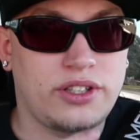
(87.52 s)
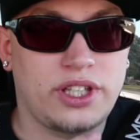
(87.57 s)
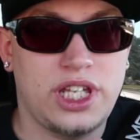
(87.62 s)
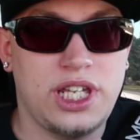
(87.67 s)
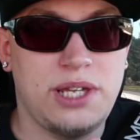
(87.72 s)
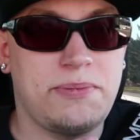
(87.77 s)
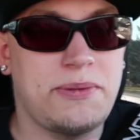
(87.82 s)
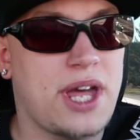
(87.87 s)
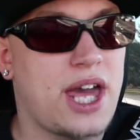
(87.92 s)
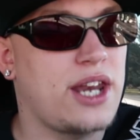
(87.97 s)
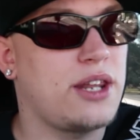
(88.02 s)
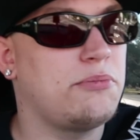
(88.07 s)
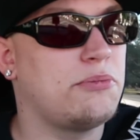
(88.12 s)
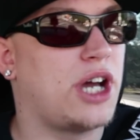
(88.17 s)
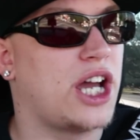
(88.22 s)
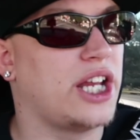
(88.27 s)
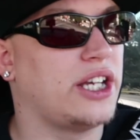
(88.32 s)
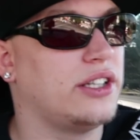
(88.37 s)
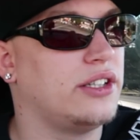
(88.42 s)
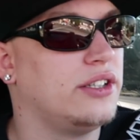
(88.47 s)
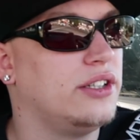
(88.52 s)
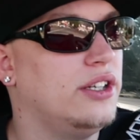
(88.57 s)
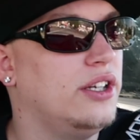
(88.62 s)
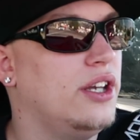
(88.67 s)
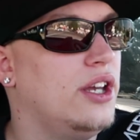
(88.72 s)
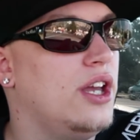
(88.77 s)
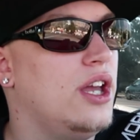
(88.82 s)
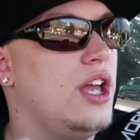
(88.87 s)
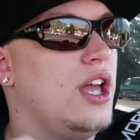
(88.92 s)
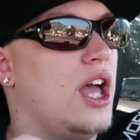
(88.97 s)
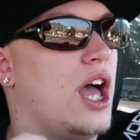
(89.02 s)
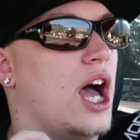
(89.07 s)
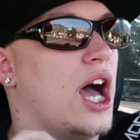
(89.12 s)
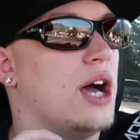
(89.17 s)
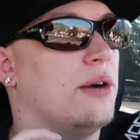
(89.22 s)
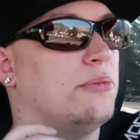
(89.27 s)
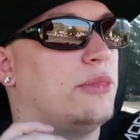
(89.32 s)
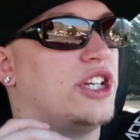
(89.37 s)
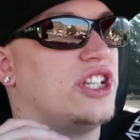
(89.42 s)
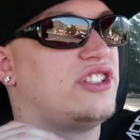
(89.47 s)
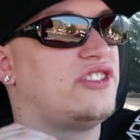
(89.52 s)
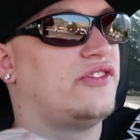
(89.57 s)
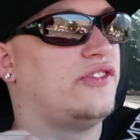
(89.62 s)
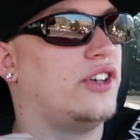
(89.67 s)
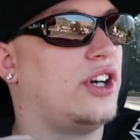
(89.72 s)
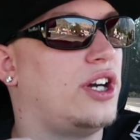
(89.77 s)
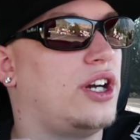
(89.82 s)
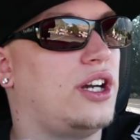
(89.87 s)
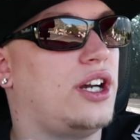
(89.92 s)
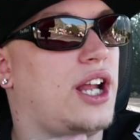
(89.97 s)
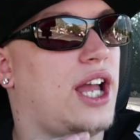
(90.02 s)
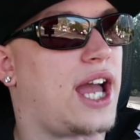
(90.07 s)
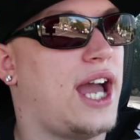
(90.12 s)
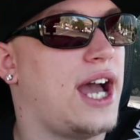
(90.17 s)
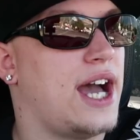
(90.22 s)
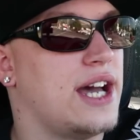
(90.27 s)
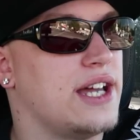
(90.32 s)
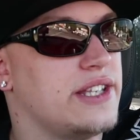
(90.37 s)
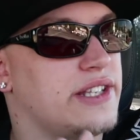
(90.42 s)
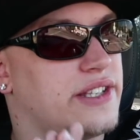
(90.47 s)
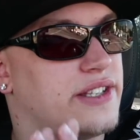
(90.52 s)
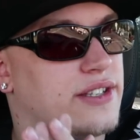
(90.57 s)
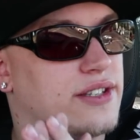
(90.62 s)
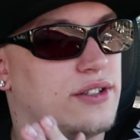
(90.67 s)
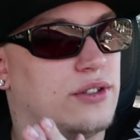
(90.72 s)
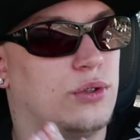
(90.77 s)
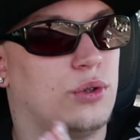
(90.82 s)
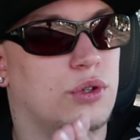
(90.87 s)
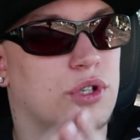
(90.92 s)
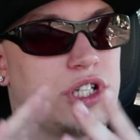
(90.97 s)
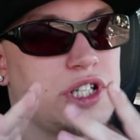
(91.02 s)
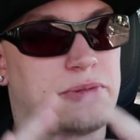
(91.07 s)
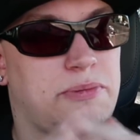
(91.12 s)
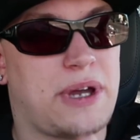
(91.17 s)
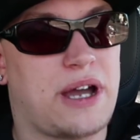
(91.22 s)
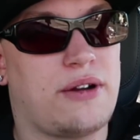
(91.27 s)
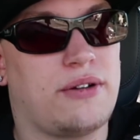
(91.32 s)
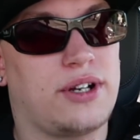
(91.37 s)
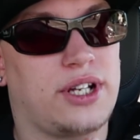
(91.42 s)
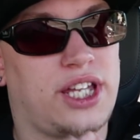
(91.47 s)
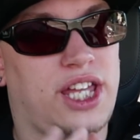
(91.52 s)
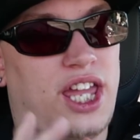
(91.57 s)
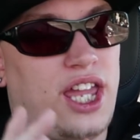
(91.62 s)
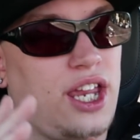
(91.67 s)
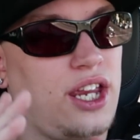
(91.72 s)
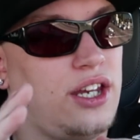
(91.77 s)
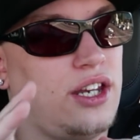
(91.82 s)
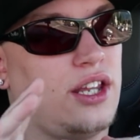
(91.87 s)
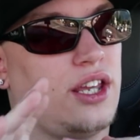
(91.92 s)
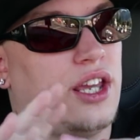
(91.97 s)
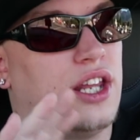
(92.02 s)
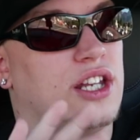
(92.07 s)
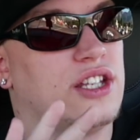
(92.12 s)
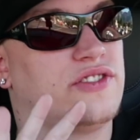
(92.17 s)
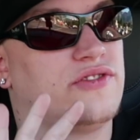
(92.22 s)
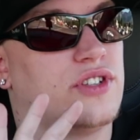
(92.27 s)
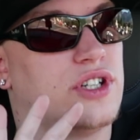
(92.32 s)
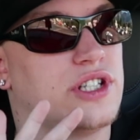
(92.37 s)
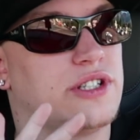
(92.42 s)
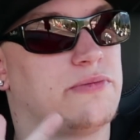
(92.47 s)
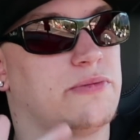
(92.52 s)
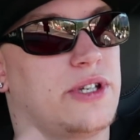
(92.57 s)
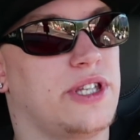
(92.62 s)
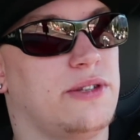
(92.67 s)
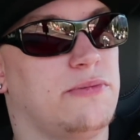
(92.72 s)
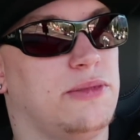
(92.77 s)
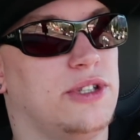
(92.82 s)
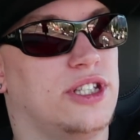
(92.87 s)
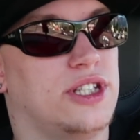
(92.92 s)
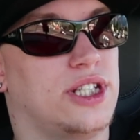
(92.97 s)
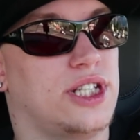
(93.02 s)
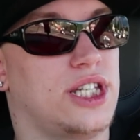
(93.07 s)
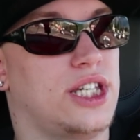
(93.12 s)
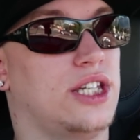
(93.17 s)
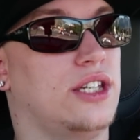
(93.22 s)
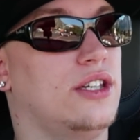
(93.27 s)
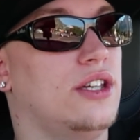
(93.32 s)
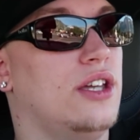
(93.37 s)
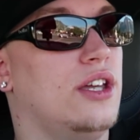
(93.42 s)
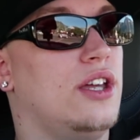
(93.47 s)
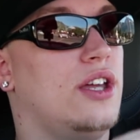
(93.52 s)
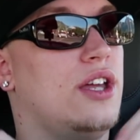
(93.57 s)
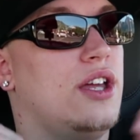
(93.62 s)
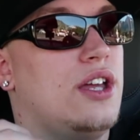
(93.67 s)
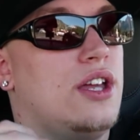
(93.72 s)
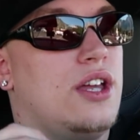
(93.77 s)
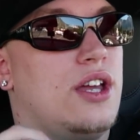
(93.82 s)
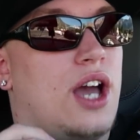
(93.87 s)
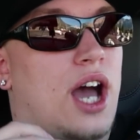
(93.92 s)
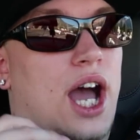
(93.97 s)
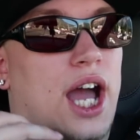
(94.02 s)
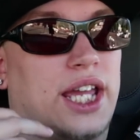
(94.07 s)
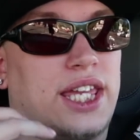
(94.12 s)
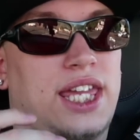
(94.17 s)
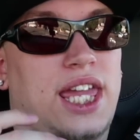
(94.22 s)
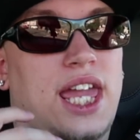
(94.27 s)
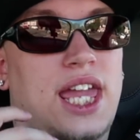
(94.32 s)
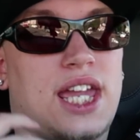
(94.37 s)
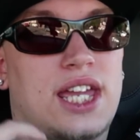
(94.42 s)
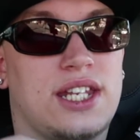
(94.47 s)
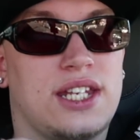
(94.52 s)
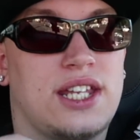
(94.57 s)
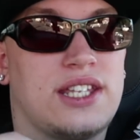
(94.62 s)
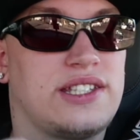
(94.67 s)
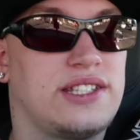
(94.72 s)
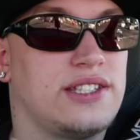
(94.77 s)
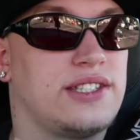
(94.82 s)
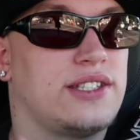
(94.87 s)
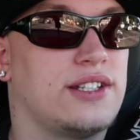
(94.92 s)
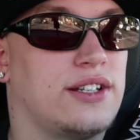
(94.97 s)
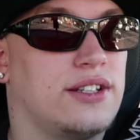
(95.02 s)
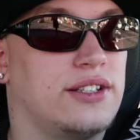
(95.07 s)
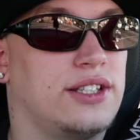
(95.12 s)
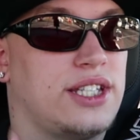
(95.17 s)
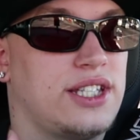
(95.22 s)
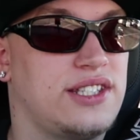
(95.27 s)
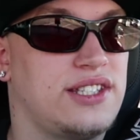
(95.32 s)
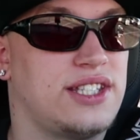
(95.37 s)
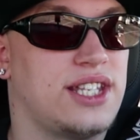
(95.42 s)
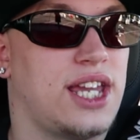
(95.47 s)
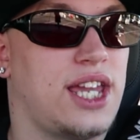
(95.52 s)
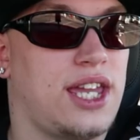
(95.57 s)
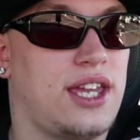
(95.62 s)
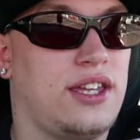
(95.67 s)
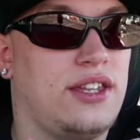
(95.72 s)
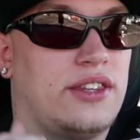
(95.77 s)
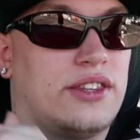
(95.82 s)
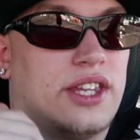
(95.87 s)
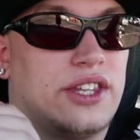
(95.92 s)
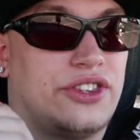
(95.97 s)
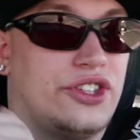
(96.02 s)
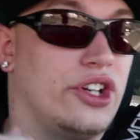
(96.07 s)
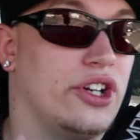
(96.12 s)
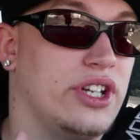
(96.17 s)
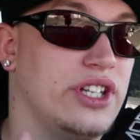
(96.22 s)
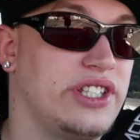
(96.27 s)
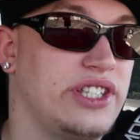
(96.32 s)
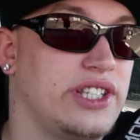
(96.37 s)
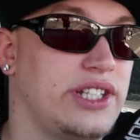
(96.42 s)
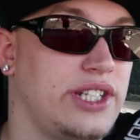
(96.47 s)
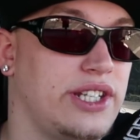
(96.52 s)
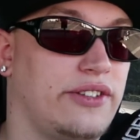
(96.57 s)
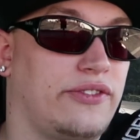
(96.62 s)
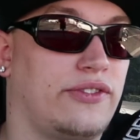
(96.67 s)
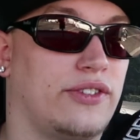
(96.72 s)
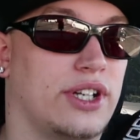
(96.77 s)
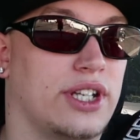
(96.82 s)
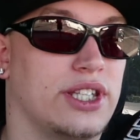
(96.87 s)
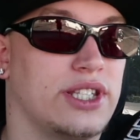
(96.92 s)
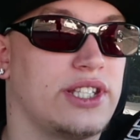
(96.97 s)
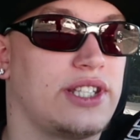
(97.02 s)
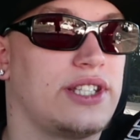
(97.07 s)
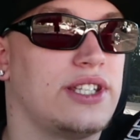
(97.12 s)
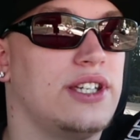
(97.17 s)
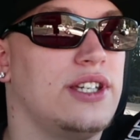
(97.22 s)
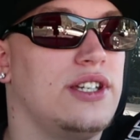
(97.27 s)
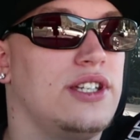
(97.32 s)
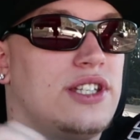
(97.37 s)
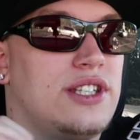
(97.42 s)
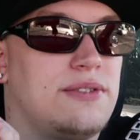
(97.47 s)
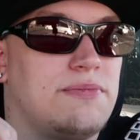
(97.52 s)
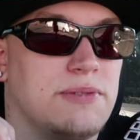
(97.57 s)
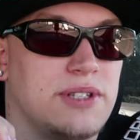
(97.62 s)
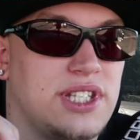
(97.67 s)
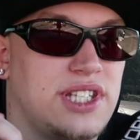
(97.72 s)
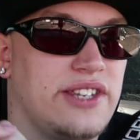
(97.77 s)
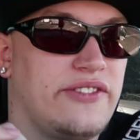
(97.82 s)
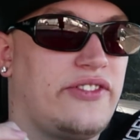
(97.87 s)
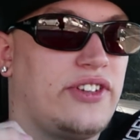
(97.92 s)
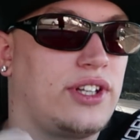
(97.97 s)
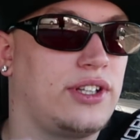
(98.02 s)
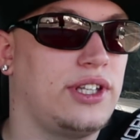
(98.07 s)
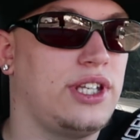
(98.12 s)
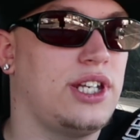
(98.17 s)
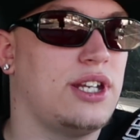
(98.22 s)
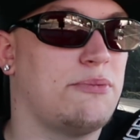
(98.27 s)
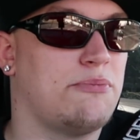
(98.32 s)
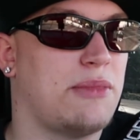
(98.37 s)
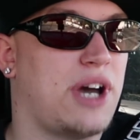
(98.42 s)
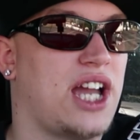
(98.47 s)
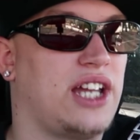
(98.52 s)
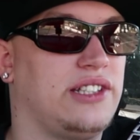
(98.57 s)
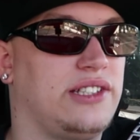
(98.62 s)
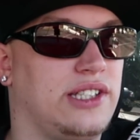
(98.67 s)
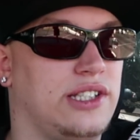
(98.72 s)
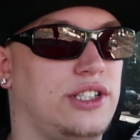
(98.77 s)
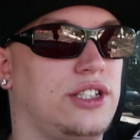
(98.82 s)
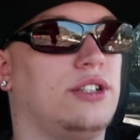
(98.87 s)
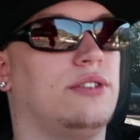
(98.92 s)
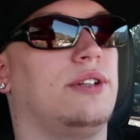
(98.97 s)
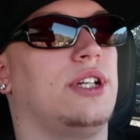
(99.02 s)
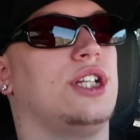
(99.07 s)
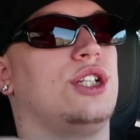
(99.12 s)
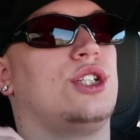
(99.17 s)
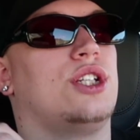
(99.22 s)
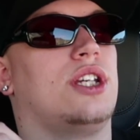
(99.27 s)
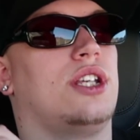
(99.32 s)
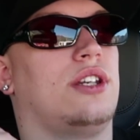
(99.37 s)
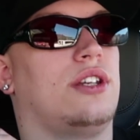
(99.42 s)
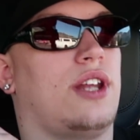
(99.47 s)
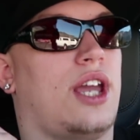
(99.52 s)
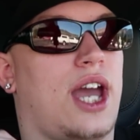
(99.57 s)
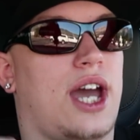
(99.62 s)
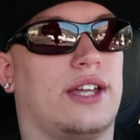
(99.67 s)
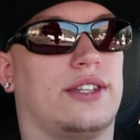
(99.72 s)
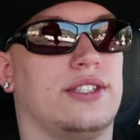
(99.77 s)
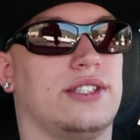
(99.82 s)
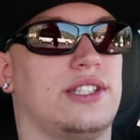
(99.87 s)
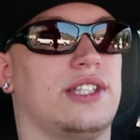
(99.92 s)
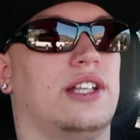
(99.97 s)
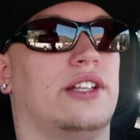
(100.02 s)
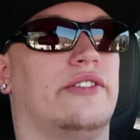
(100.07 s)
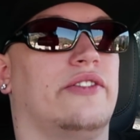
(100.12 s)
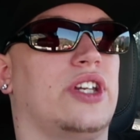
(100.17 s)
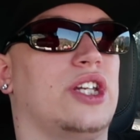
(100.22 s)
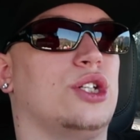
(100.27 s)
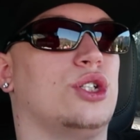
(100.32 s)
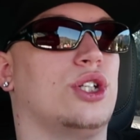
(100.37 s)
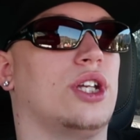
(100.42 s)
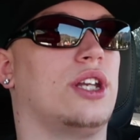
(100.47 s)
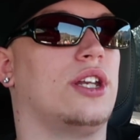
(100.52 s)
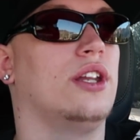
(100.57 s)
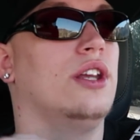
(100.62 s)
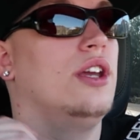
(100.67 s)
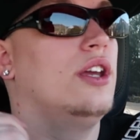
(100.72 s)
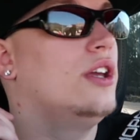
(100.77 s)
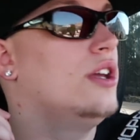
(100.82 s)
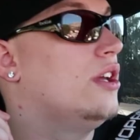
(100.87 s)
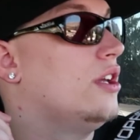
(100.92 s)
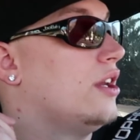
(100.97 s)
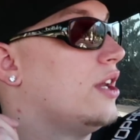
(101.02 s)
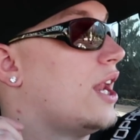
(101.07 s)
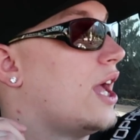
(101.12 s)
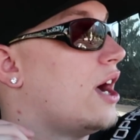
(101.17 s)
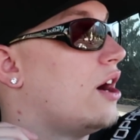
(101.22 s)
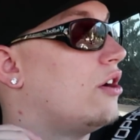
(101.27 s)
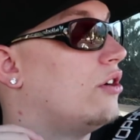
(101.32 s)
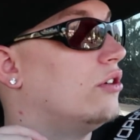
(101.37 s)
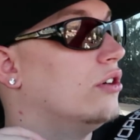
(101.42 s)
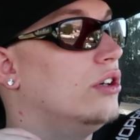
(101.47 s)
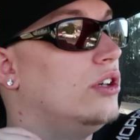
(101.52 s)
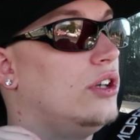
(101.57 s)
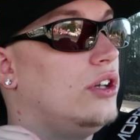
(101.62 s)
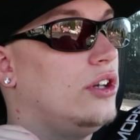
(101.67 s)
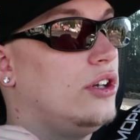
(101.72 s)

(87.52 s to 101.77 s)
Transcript: keep that in mind. But as far as horsepower gain and as far as breathability, I can't necessarily say that there is a difference specifically to my situation at this elevation. Now,